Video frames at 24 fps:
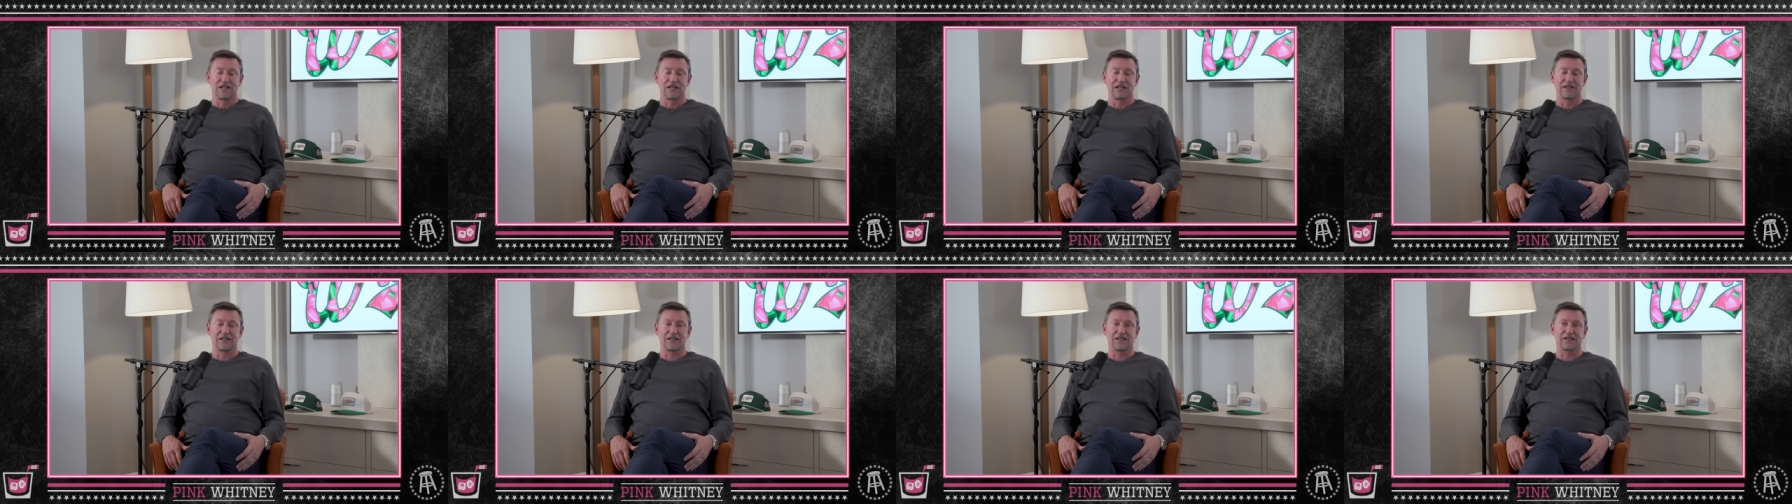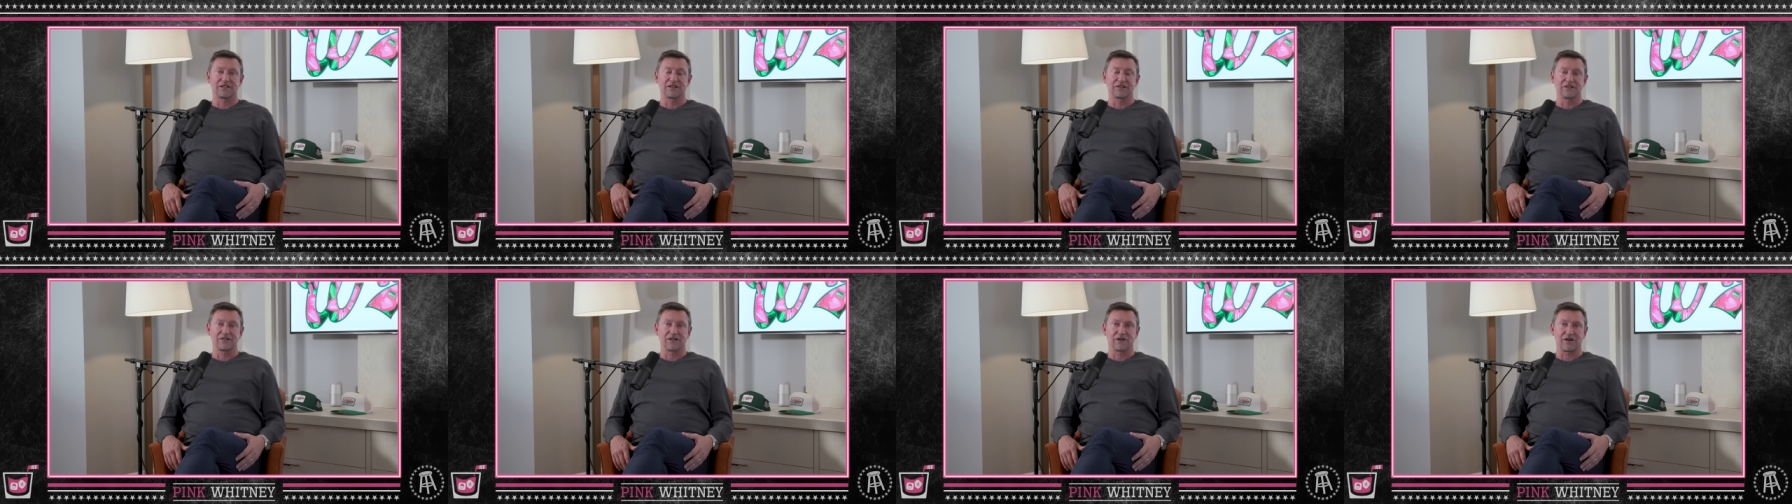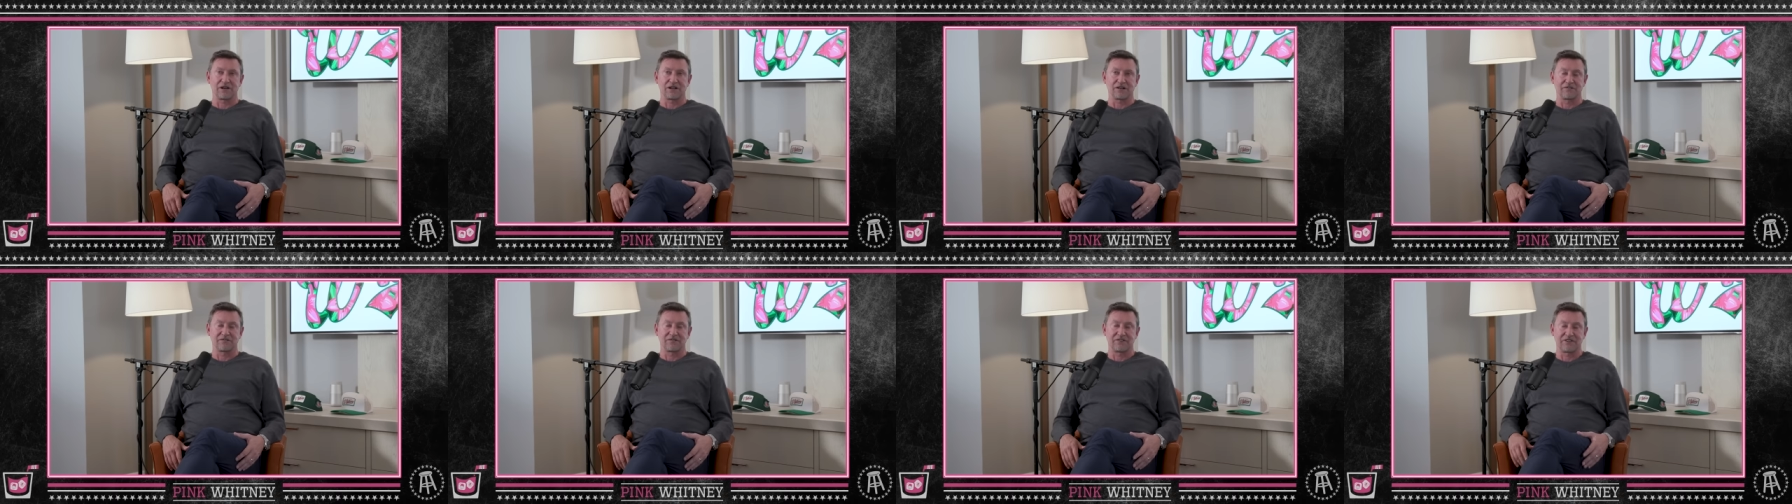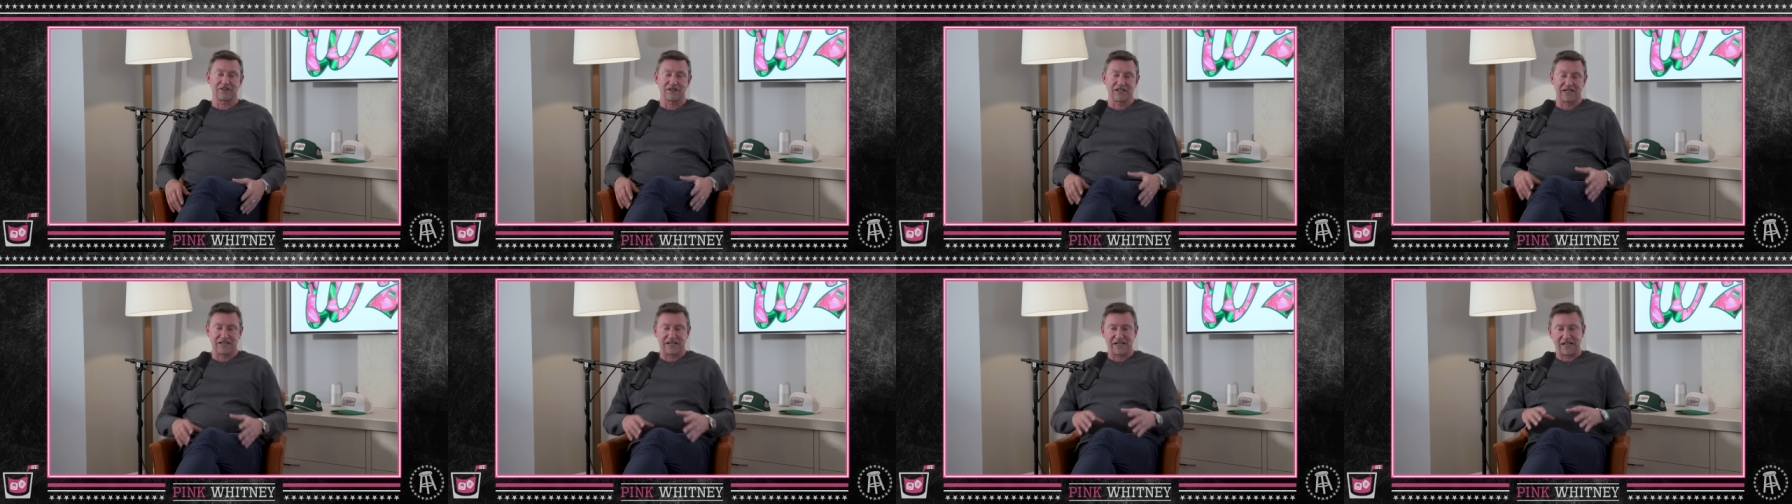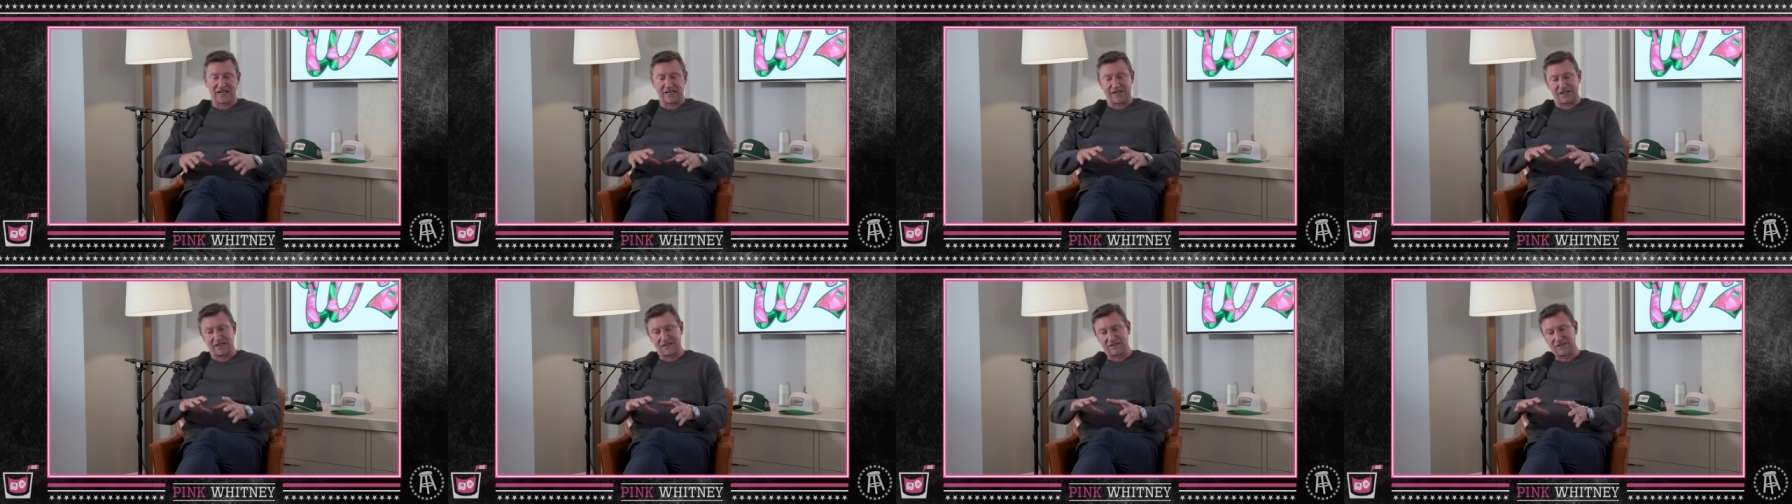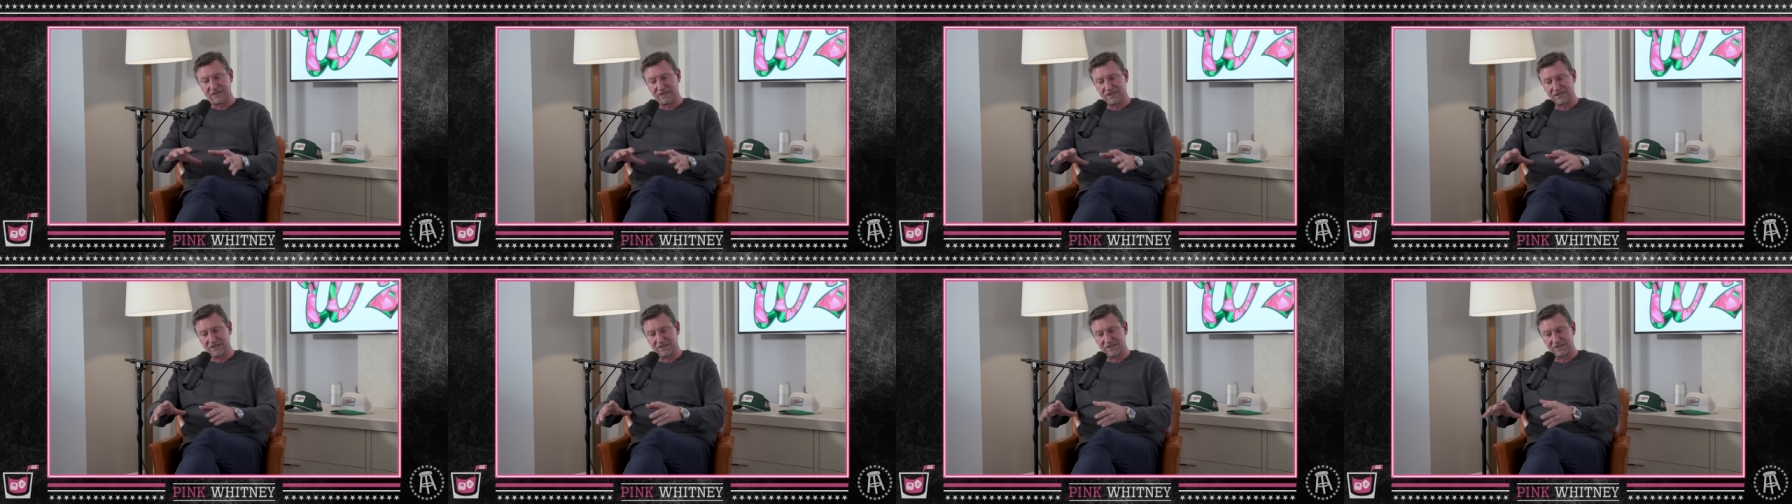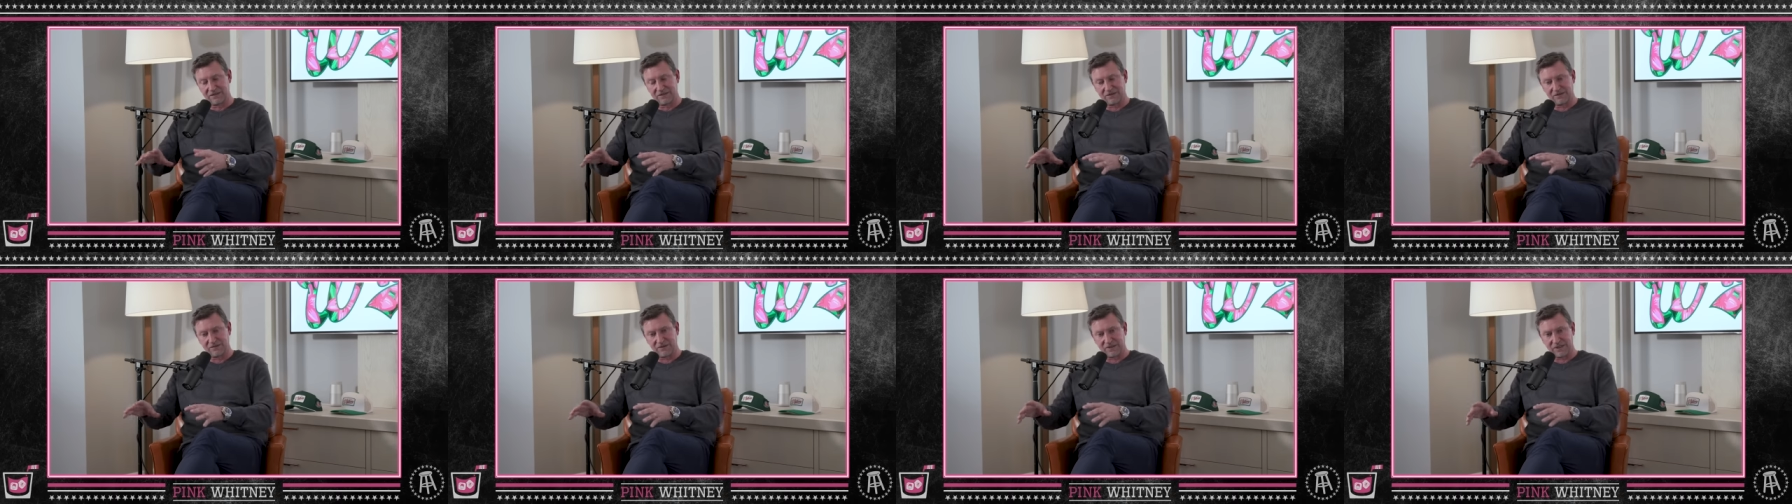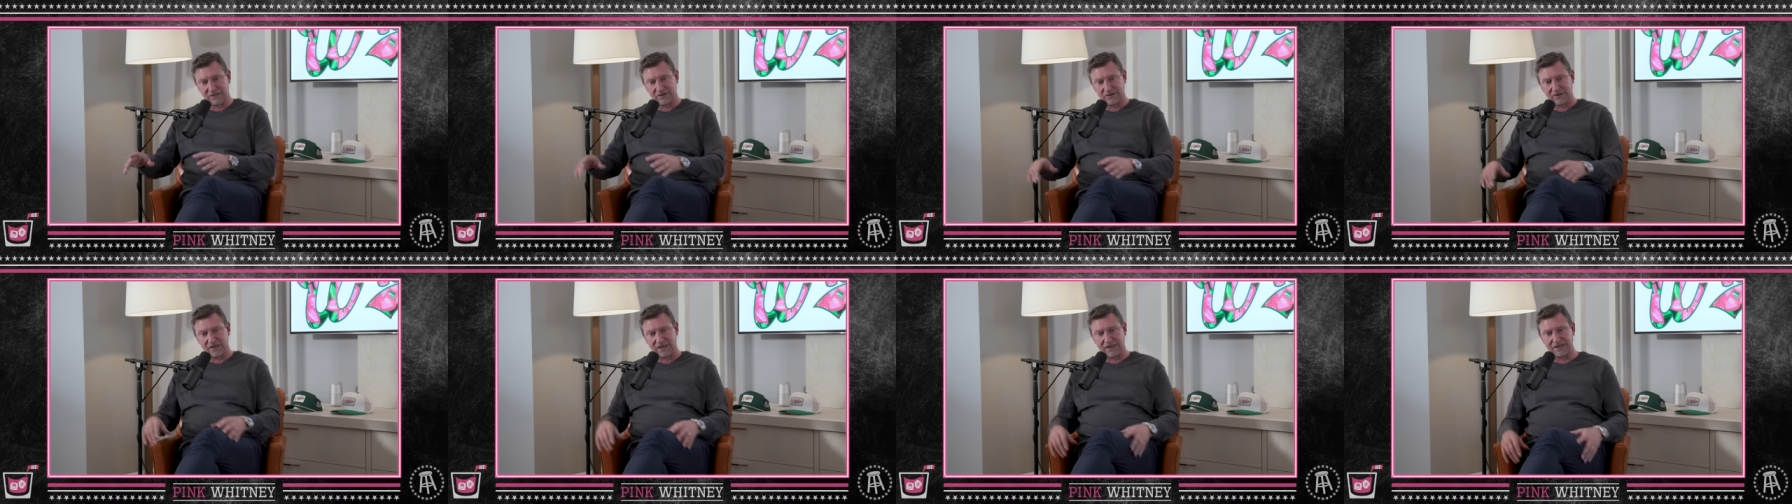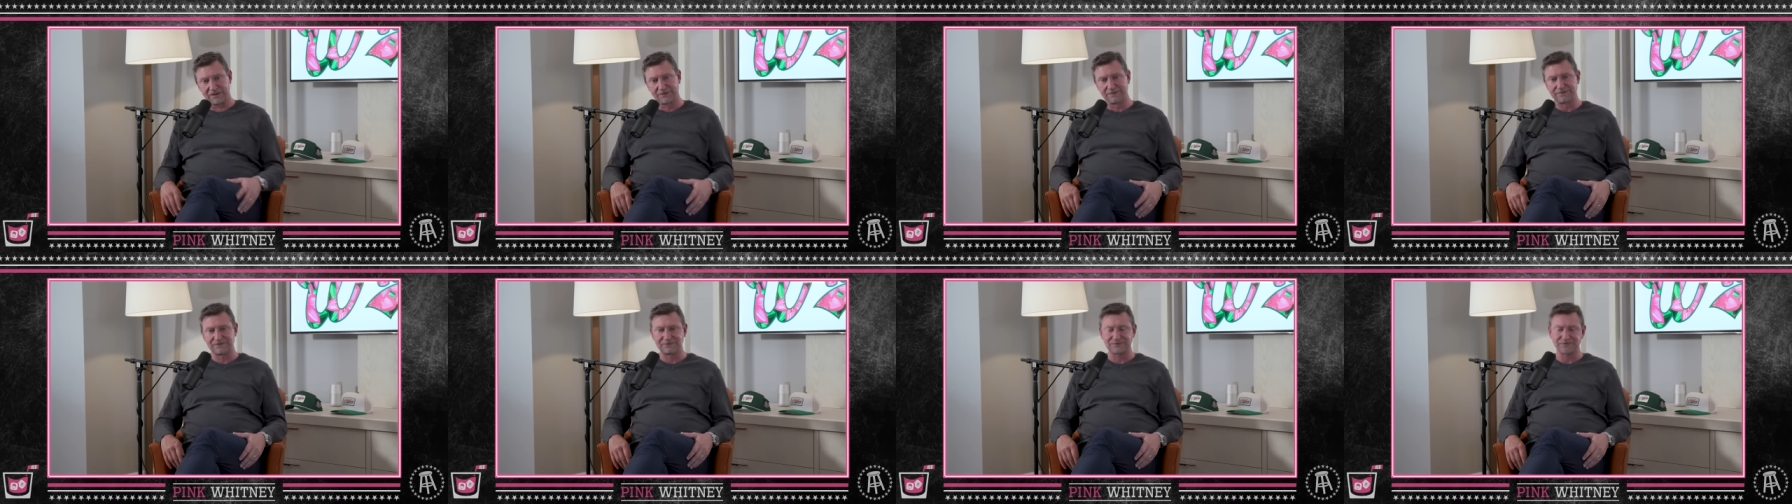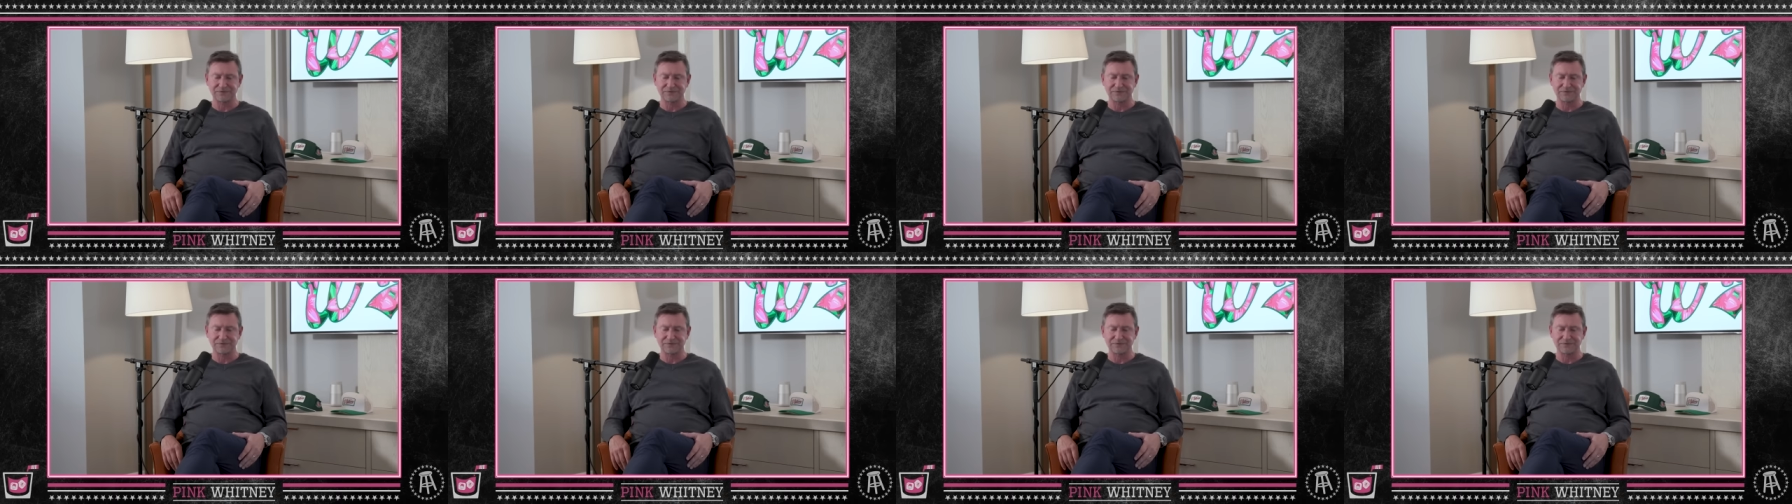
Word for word: And then New York and Philly kind of went away,